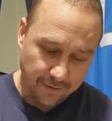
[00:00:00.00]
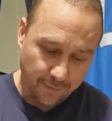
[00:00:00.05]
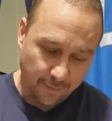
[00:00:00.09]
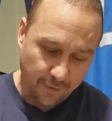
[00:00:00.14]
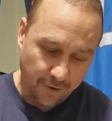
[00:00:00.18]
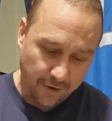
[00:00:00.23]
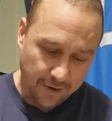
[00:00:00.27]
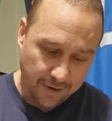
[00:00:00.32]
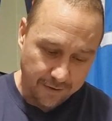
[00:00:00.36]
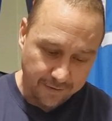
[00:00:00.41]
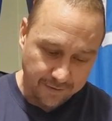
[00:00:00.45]
The
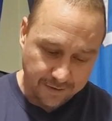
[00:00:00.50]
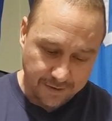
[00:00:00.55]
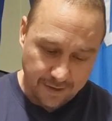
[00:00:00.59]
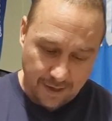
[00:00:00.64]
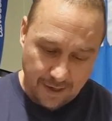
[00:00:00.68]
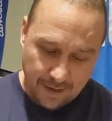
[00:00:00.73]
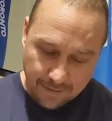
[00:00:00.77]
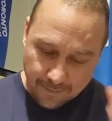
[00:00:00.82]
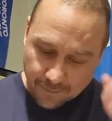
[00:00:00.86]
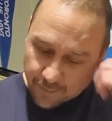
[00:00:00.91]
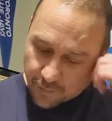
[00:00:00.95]
Browns,
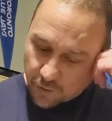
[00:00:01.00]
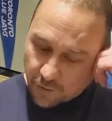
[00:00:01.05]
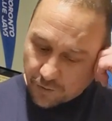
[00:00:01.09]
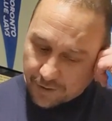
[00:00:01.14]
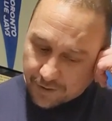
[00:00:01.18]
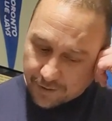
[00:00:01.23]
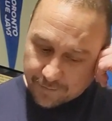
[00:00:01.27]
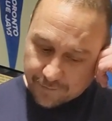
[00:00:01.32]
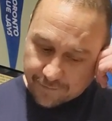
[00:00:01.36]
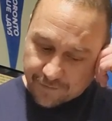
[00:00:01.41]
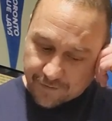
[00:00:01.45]

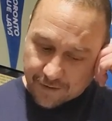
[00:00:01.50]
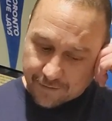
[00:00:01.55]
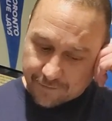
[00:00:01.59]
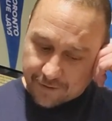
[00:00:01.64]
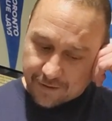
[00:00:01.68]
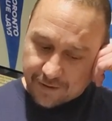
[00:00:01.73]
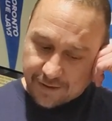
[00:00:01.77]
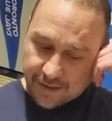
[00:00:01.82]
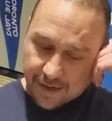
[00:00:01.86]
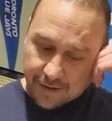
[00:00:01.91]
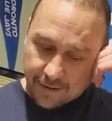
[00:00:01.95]
8-point
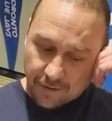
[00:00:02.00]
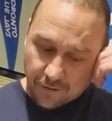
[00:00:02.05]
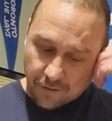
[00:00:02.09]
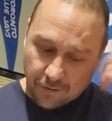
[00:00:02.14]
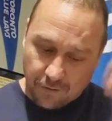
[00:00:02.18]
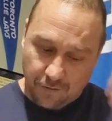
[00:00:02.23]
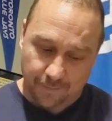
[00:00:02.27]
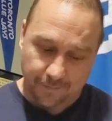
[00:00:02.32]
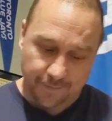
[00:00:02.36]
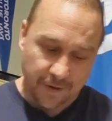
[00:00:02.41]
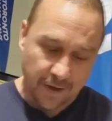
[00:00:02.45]
favorites at
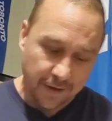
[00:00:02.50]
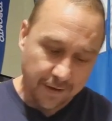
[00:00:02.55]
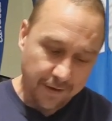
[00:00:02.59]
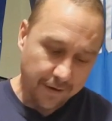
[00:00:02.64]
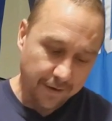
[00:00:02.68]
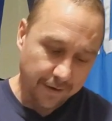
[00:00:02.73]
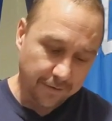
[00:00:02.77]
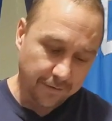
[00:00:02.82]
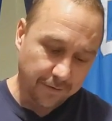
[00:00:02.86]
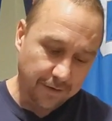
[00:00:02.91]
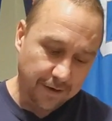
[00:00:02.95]
home.
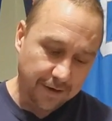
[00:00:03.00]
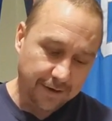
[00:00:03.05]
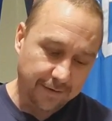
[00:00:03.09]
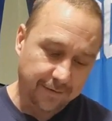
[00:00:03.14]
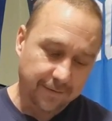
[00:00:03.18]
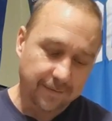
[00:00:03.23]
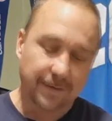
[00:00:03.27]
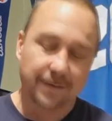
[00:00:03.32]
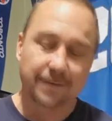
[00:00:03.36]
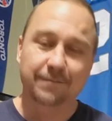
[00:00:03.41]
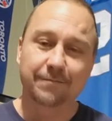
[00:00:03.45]
I don't like
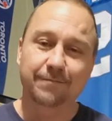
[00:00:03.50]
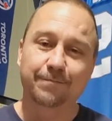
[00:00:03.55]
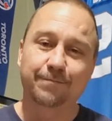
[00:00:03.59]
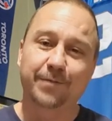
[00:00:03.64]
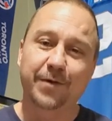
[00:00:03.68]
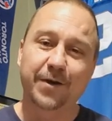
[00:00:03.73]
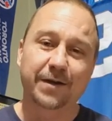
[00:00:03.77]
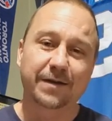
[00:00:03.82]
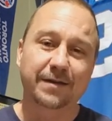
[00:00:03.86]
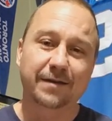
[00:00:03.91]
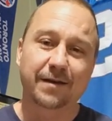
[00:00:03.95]

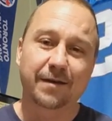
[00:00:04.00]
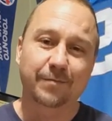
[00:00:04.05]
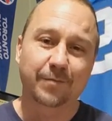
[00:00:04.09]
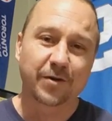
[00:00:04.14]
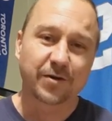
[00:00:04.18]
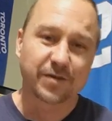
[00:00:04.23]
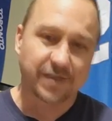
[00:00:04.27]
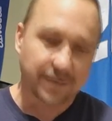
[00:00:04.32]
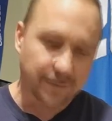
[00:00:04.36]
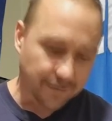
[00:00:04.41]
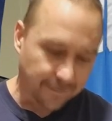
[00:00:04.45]
big
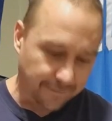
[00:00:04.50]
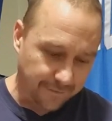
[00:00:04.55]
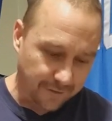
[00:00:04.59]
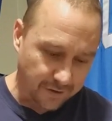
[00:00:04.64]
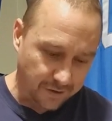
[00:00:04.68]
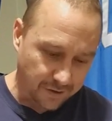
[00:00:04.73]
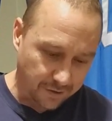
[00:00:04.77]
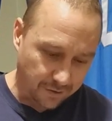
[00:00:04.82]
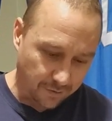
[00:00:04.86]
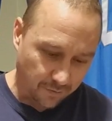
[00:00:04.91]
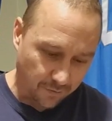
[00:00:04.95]
numbers in
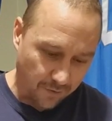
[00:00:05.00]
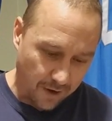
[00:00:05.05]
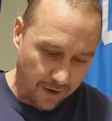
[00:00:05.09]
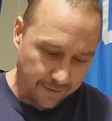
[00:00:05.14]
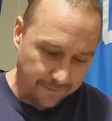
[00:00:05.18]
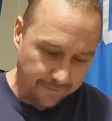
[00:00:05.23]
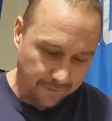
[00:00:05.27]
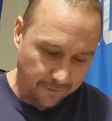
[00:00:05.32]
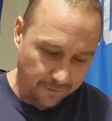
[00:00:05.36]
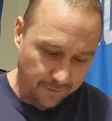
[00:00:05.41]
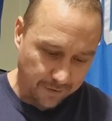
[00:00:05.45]
divisional
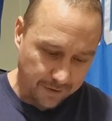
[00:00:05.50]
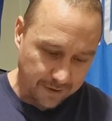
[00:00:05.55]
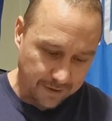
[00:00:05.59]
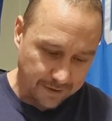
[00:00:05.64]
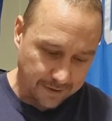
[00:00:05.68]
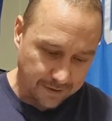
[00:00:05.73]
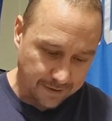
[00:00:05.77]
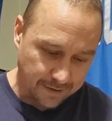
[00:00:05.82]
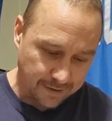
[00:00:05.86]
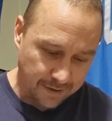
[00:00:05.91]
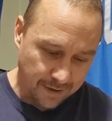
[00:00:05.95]

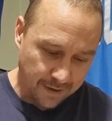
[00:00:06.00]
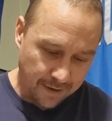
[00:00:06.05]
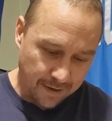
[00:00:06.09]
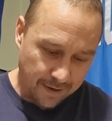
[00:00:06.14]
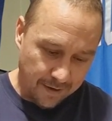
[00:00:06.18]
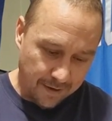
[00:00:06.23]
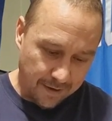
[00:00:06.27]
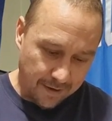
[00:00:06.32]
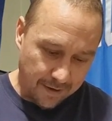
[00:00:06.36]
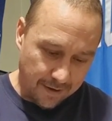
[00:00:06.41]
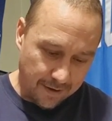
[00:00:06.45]
rivalries.
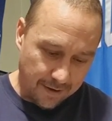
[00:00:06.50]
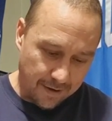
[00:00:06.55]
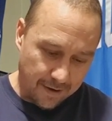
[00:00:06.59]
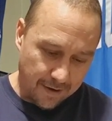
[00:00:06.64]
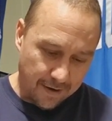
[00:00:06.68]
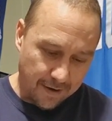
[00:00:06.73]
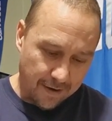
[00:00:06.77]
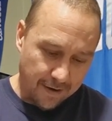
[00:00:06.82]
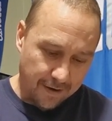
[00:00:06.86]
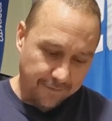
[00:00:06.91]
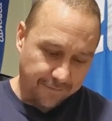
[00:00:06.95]

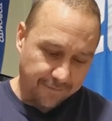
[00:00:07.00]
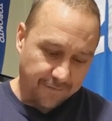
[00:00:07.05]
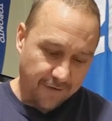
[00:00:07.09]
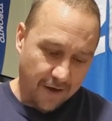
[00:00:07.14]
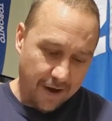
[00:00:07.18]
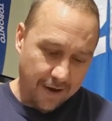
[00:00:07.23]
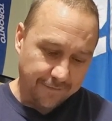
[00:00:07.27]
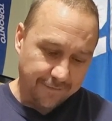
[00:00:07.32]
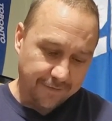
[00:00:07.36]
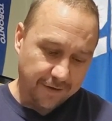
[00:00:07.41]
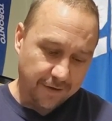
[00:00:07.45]

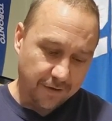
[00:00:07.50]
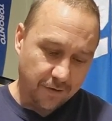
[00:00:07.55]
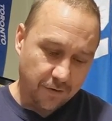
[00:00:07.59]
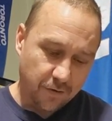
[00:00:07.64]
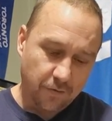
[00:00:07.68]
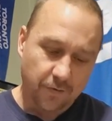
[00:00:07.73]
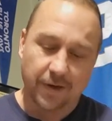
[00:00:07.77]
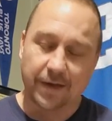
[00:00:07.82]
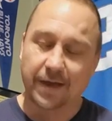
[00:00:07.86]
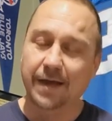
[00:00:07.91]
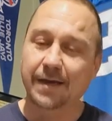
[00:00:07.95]

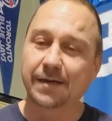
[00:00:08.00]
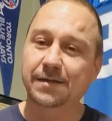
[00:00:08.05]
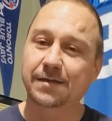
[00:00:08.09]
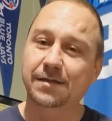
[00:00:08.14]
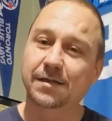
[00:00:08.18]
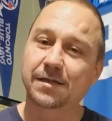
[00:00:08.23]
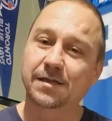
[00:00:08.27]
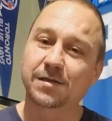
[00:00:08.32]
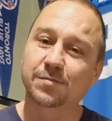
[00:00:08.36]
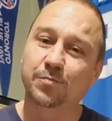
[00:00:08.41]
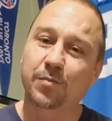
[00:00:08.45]
5-0 against
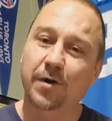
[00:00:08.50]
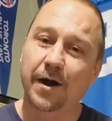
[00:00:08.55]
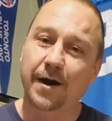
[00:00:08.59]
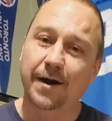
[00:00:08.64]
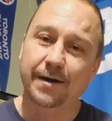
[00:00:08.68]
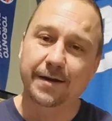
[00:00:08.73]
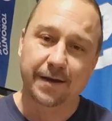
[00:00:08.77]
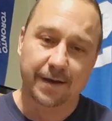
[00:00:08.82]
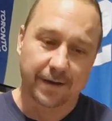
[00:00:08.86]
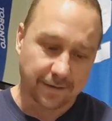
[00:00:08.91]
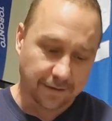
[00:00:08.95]
the
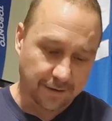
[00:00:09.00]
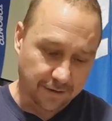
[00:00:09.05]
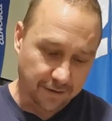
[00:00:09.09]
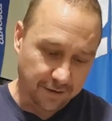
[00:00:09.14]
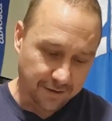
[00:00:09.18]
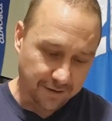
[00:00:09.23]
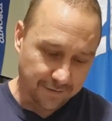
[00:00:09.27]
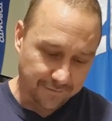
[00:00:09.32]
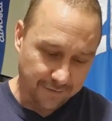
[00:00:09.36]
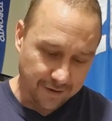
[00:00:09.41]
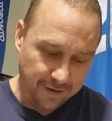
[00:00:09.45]
spread in
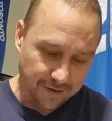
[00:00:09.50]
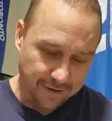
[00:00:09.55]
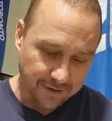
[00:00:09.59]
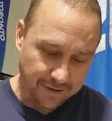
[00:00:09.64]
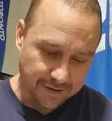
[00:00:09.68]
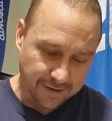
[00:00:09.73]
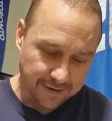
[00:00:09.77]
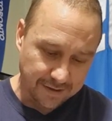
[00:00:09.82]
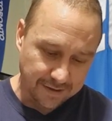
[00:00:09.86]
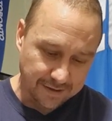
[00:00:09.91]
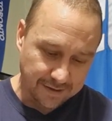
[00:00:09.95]
Cleveland
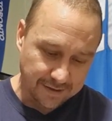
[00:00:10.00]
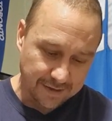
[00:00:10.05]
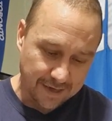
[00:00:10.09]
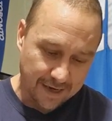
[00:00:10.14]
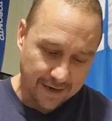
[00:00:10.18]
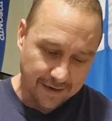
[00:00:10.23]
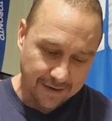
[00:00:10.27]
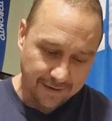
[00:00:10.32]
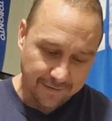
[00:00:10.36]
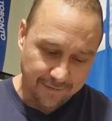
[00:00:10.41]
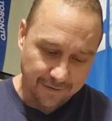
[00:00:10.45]
is
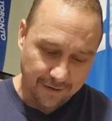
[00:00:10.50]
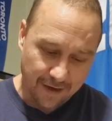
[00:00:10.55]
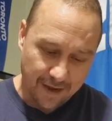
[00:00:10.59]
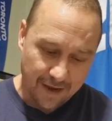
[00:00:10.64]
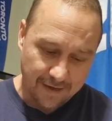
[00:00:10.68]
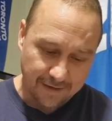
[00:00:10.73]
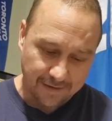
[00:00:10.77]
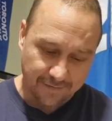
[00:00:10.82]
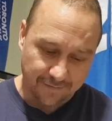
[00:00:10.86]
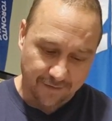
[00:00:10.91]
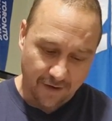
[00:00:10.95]
Cincinnati in the
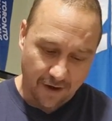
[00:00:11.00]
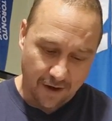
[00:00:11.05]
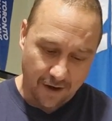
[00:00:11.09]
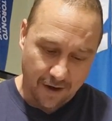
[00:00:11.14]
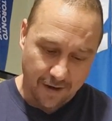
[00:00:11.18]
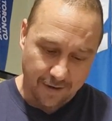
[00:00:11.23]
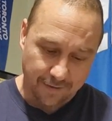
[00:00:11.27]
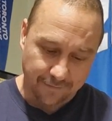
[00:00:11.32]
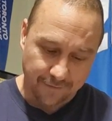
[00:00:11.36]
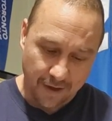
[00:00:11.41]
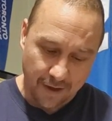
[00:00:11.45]
last
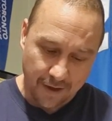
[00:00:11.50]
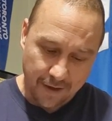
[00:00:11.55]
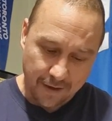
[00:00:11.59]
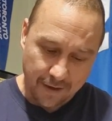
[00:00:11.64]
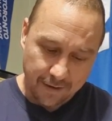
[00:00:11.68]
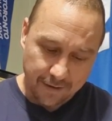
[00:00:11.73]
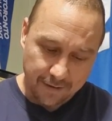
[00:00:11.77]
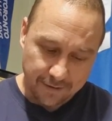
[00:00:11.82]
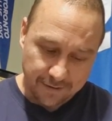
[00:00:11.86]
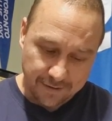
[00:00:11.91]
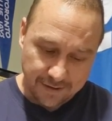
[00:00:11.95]
five.
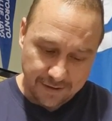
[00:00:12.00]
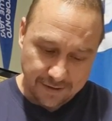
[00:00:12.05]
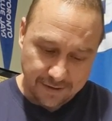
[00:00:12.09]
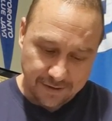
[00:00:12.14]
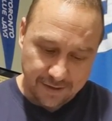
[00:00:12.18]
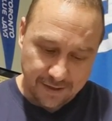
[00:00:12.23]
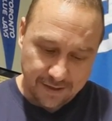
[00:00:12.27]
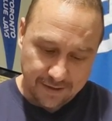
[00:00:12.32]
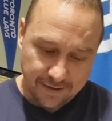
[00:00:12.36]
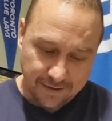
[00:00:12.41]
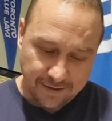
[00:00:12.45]
Since
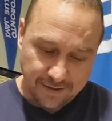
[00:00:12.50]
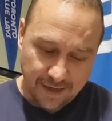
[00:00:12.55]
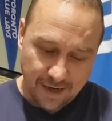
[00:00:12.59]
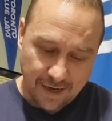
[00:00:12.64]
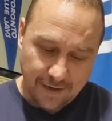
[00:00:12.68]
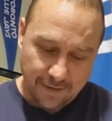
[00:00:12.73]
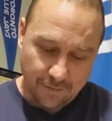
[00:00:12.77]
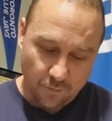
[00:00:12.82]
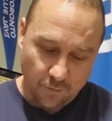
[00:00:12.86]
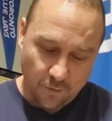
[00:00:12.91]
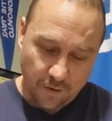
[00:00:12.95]
he is
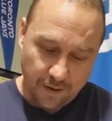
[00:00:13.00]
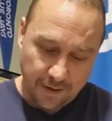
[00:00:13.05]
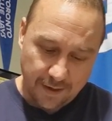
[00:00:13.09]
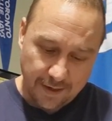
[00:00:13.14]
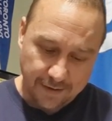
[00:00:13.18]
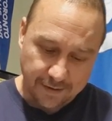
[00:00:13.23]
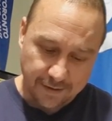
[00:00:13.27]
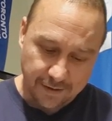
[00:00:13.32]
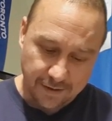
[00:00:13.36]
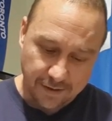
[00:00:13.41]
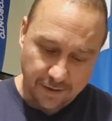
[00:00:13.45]
8-1
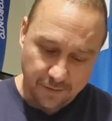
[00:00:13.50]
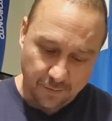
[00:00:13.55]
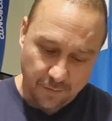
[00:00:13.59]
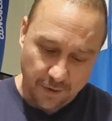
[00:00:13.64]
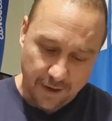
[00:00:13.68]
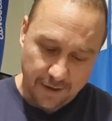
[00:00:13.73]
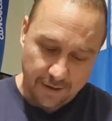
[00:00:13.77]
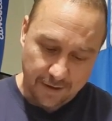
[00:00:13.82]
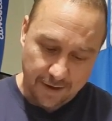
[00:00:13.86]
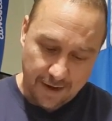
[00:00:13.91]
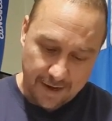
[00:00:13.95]
against the
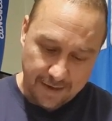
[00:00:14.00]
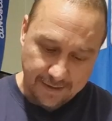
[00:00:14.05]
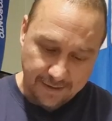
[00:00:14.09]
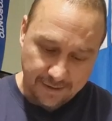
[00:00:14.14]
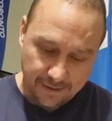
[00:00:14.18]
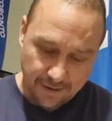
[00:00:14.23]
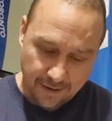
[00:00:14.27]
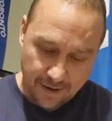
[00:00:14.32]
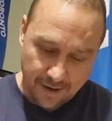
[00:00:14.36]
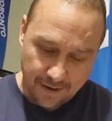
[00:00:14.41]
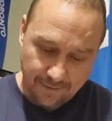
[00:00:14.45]
spread
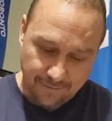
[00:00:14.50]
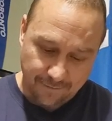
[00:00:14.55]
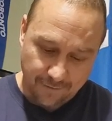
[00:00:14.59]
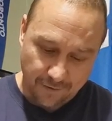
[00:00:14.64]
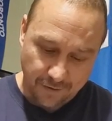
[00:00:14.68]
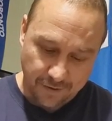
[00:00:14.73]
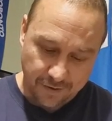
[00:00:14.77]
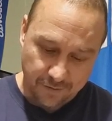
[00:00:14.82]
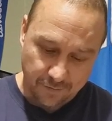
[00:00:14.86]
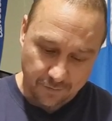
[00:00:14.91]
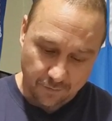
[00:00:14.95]
last nine
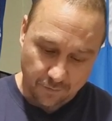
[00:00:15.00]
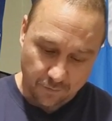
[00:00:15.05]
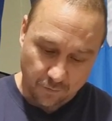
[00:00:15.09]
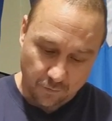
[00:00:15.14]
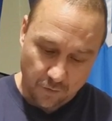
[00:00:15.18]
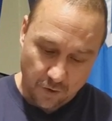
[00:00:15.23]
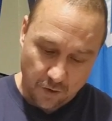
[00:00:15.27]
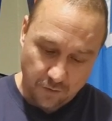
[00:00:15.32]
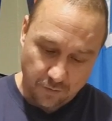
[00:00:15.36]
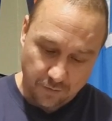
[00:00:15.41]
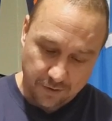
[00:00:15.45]
versus
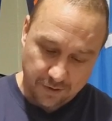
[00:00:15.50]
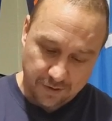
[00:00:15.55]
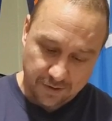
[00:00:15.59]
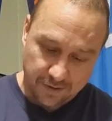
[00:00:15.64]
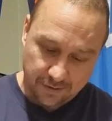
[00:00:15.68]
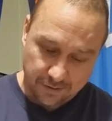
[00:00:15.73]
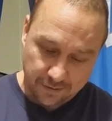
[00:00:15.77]
road.